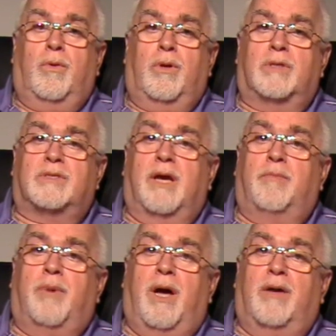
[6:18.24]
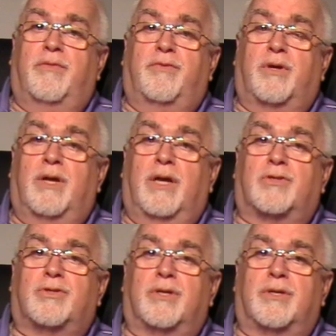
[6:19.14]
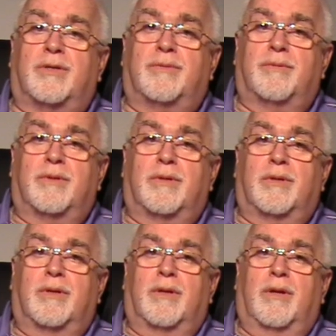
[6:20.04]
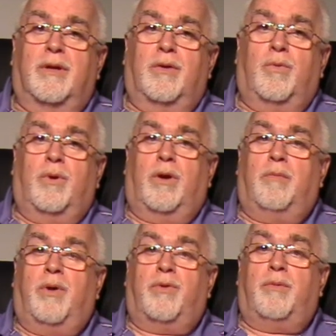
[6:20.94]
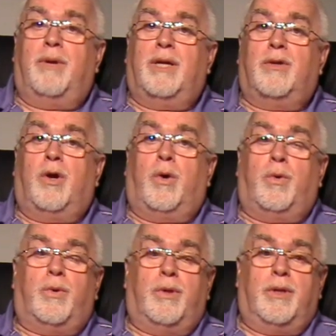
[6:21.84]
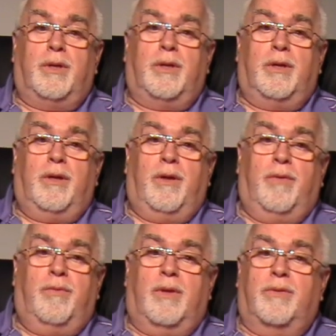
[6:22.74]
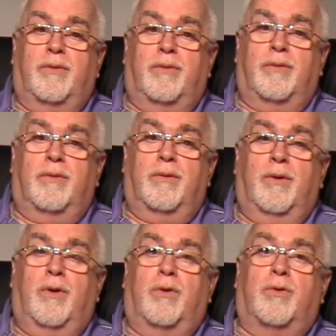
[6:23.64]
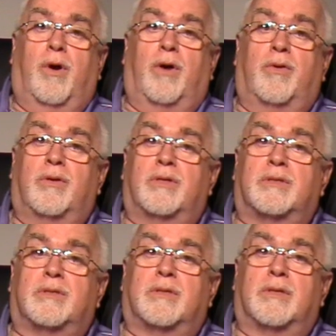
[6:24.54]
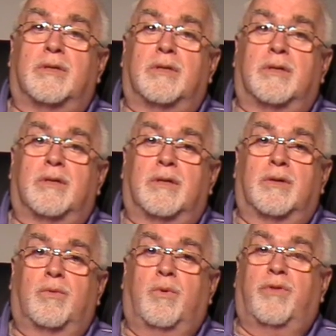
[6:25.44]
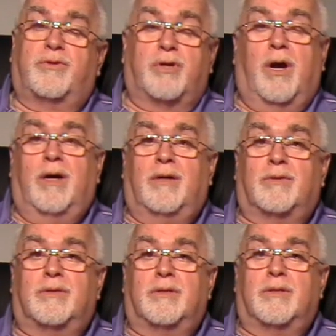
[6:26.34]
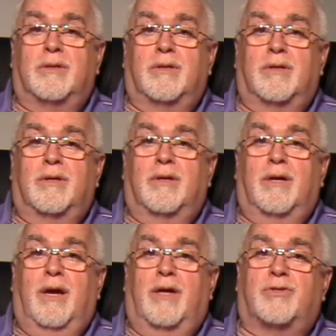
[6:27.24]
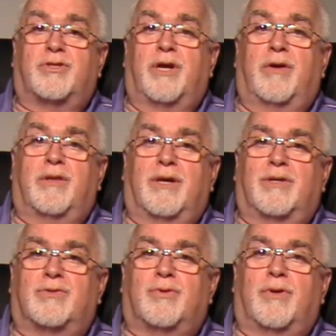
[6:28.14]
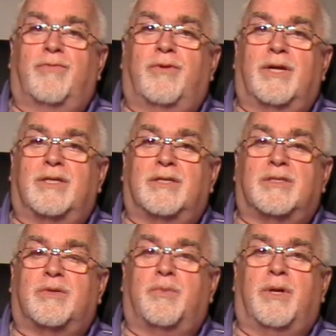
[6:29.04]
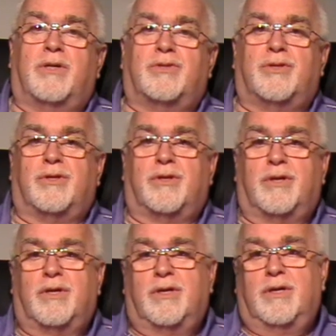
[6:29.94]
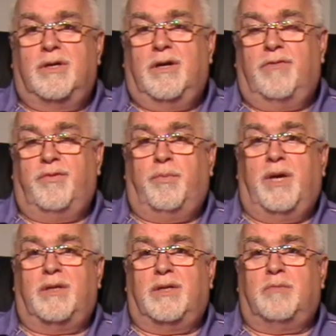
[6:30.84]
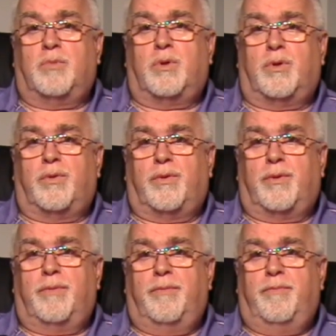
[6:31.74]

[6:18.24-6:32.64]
Or it's that bond of connection where a mother may know that her daughter is with child and share in that joyful anticipation of a pending birth.